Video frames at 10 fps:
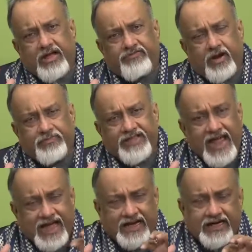From
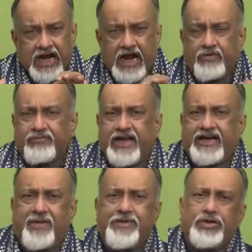there we are
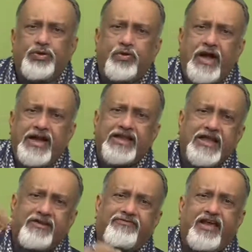coming to
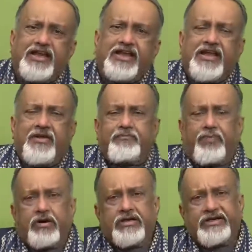another very
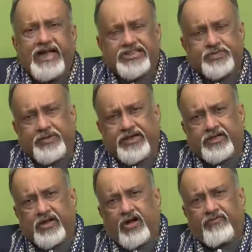important
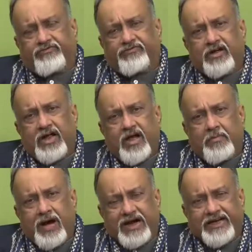aspect of
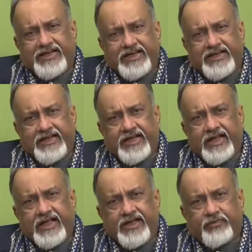marketing,
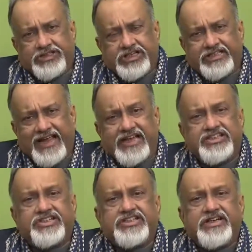which is
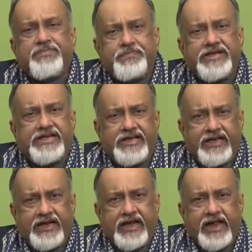STP,
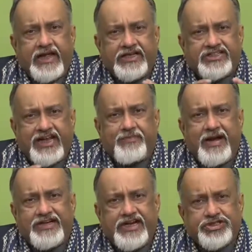
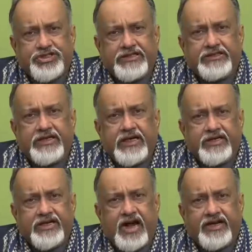segmentation,
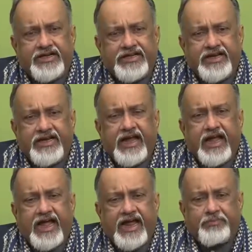targeting
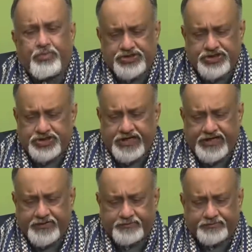and positioning.